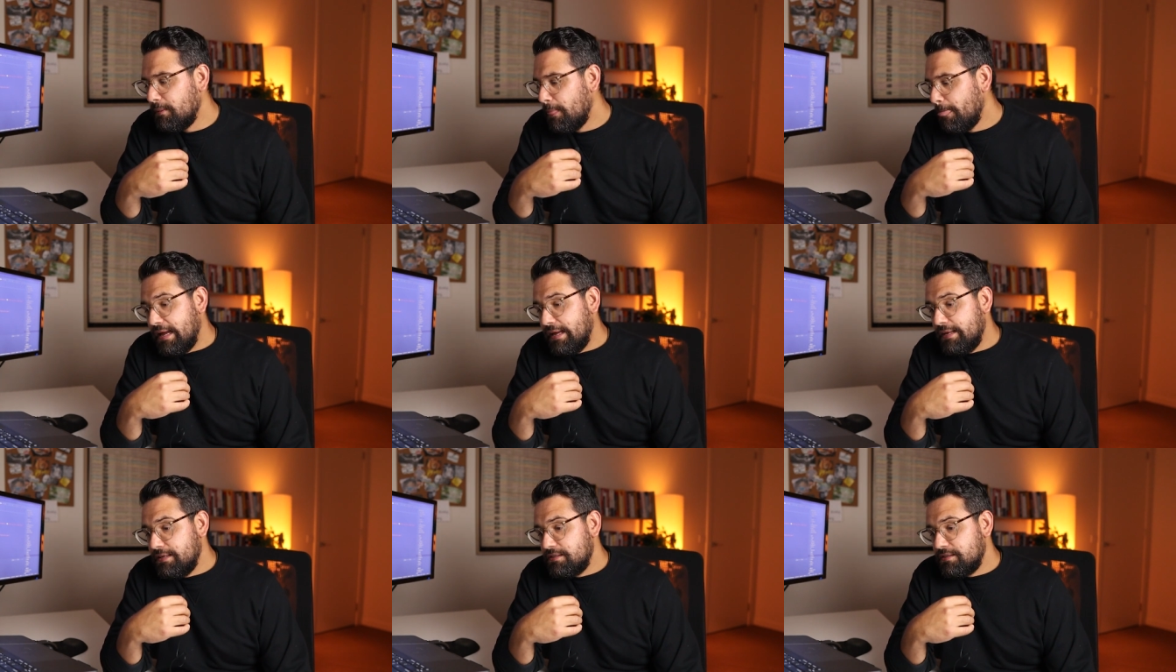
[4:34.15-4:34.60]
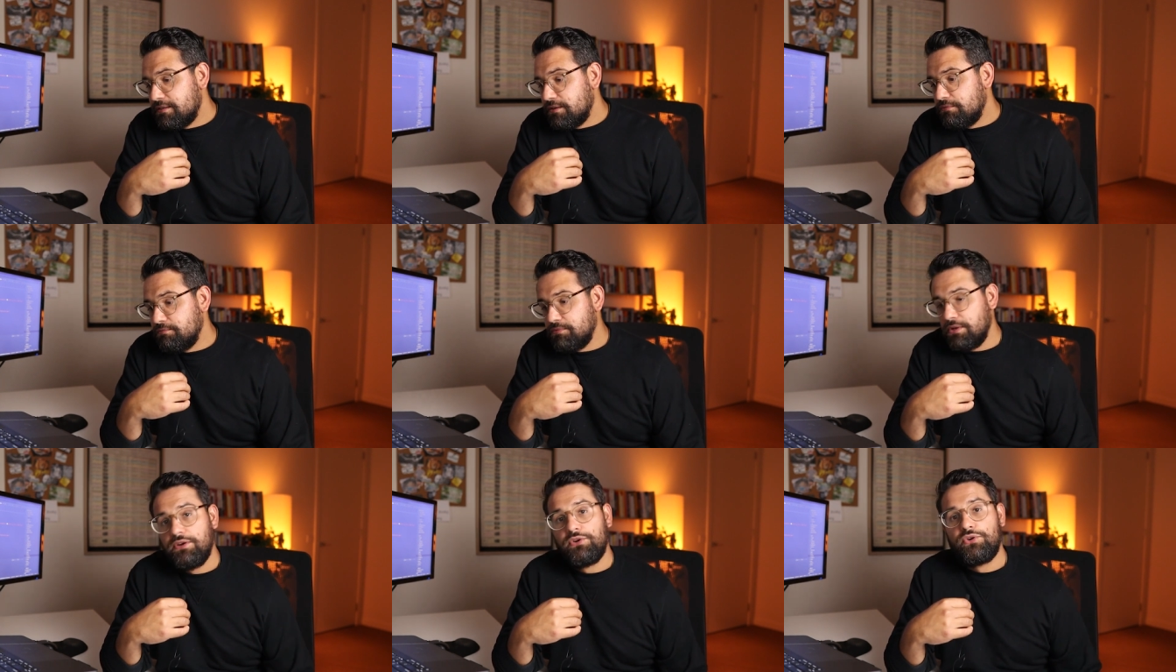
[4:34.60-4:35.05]
And
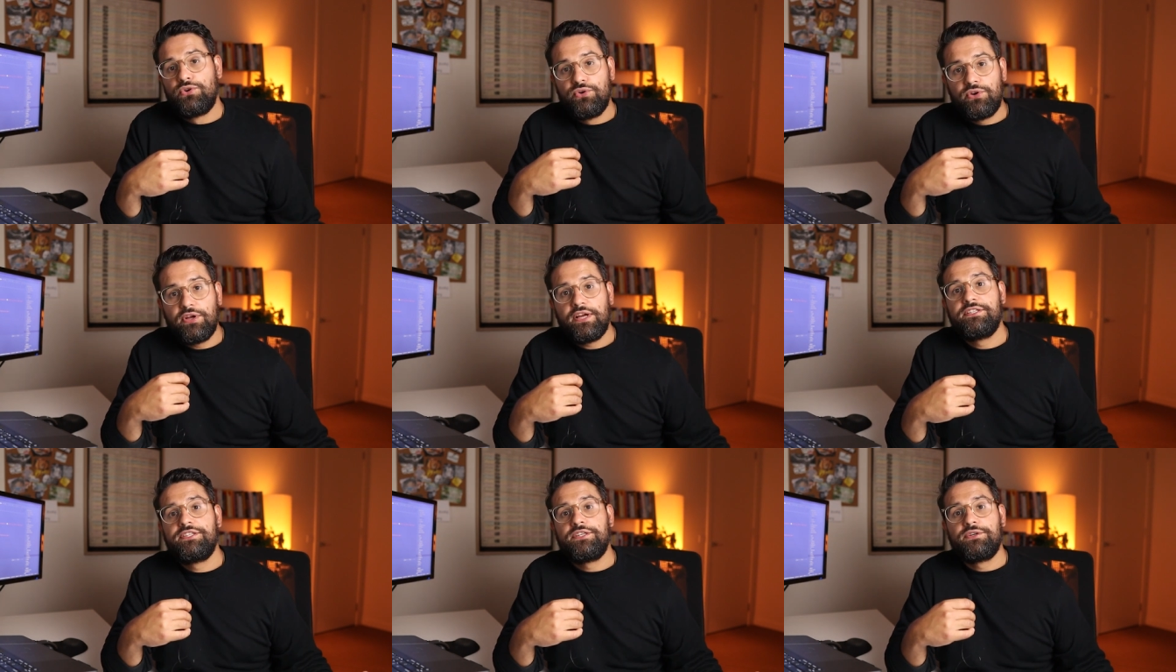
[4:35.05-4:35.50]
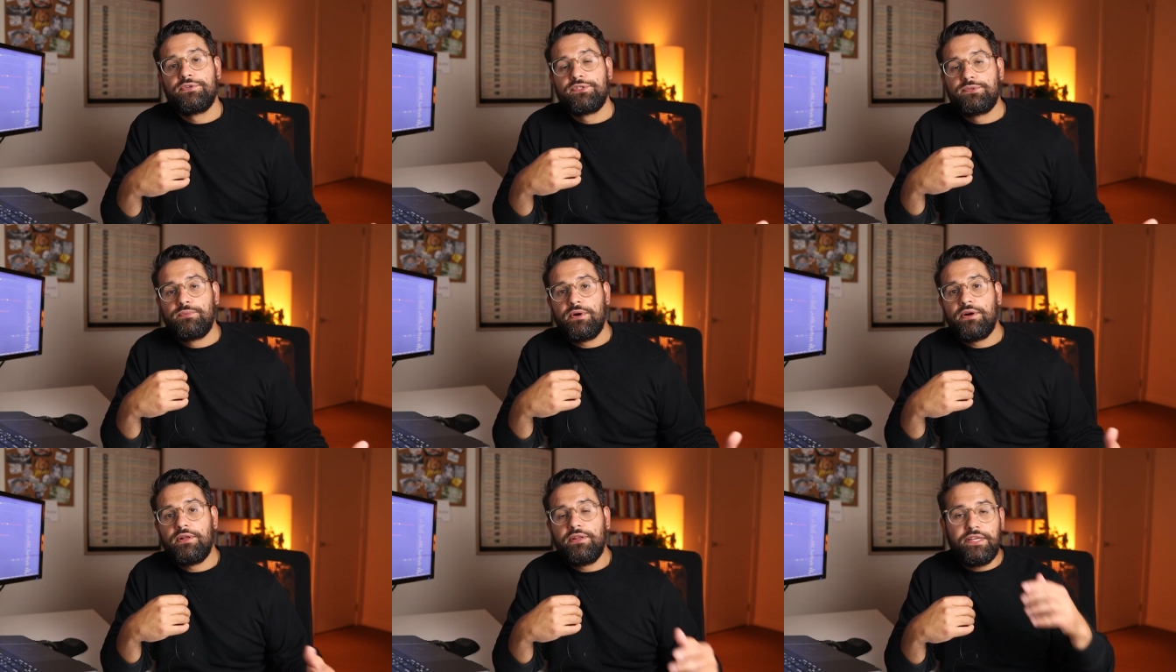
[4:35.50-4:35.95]
a good idea as
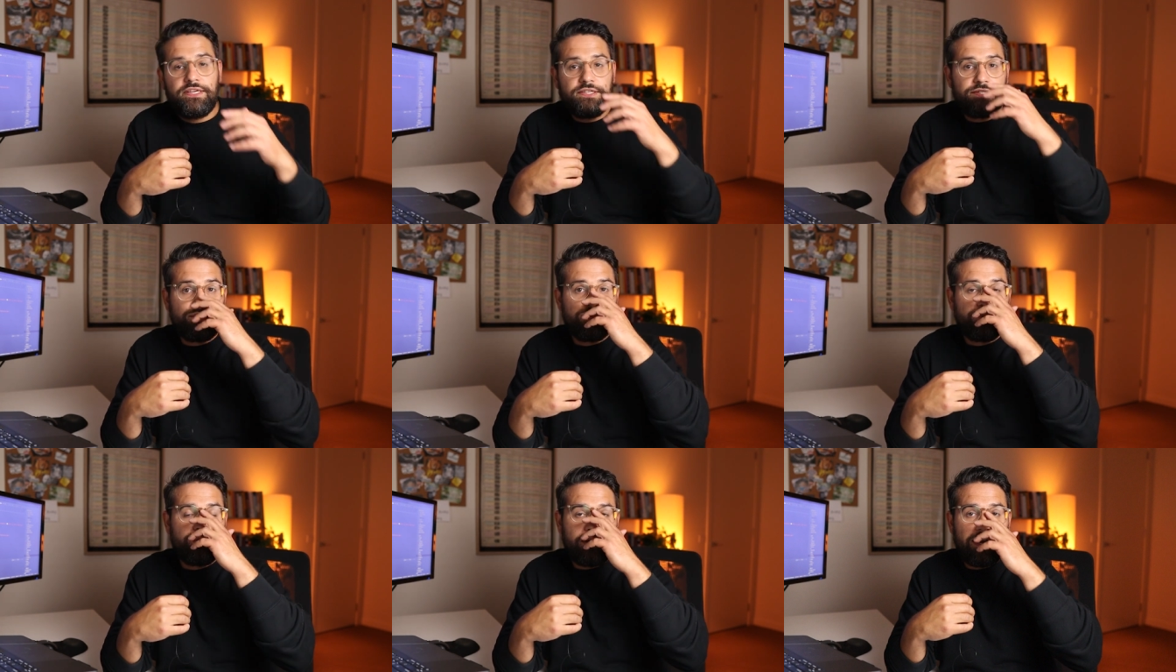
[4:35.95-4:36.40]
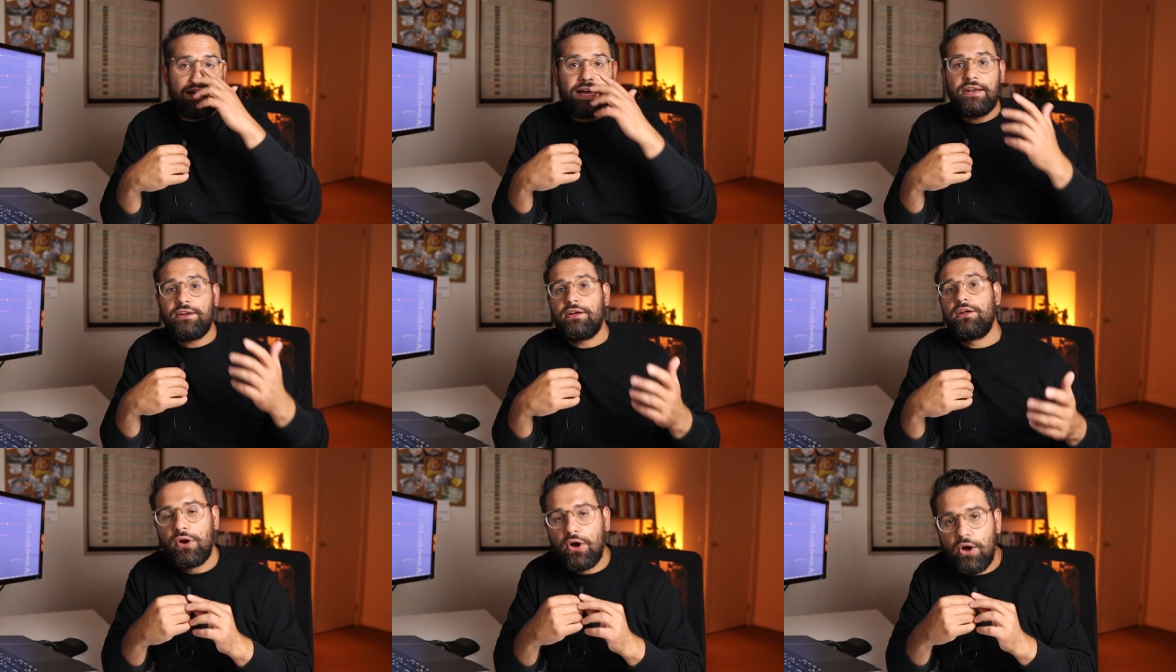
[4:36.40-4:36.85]
well is to
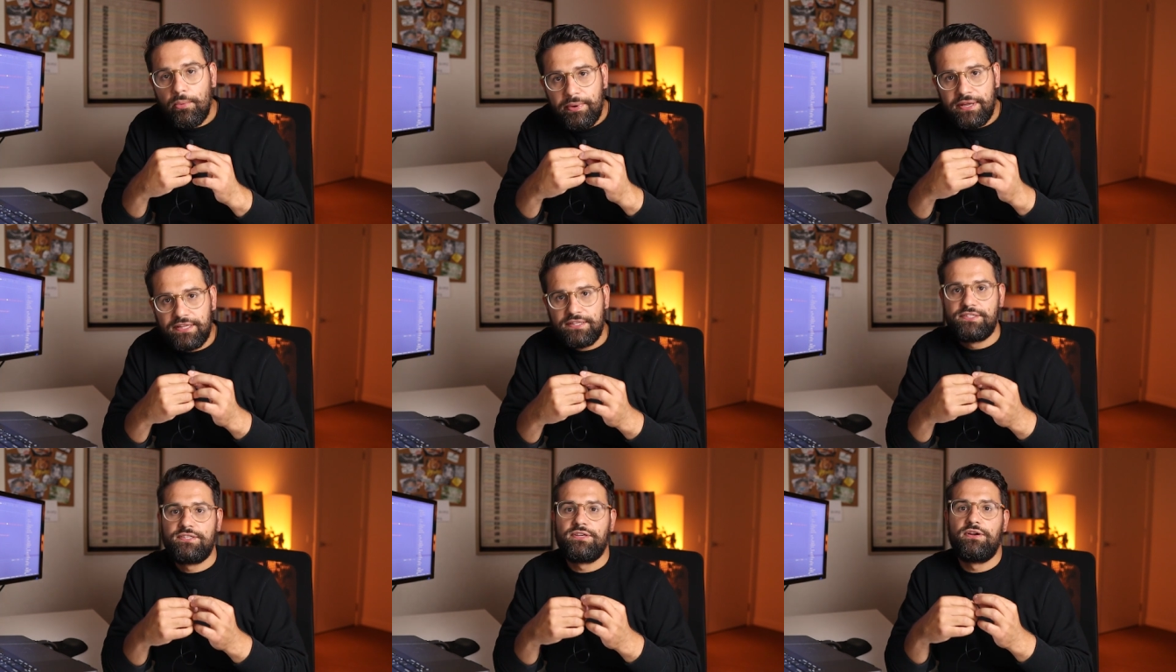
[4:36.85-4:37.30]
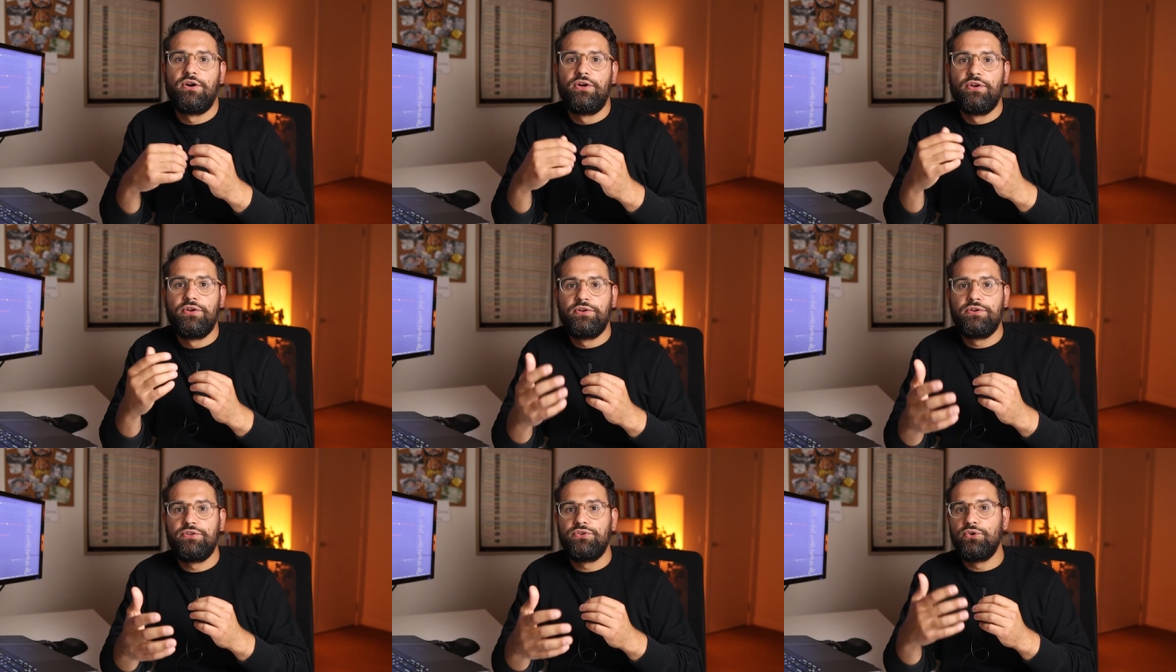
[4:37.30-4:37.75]
add comments
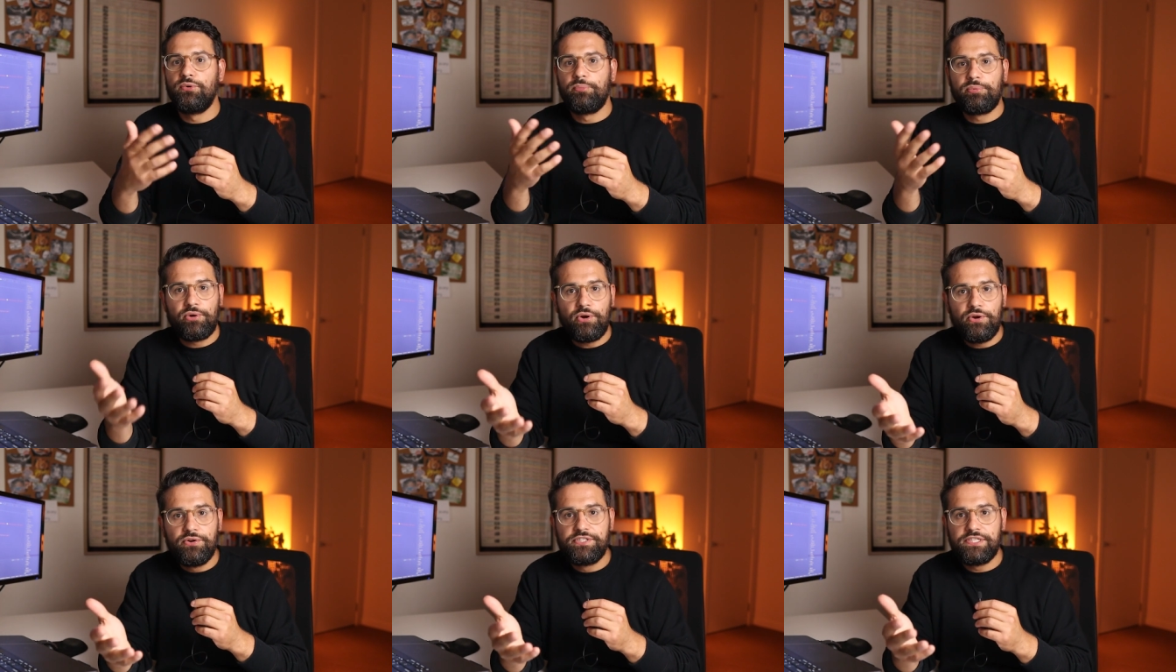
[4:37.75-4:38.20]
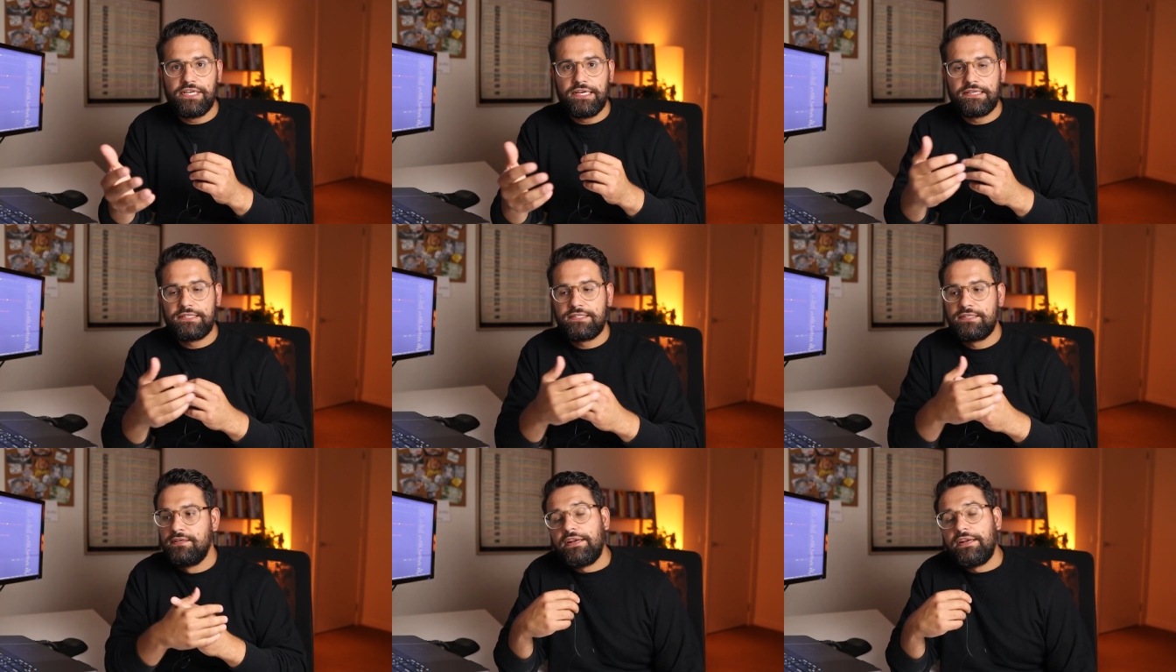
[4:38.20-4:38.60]
on your projects.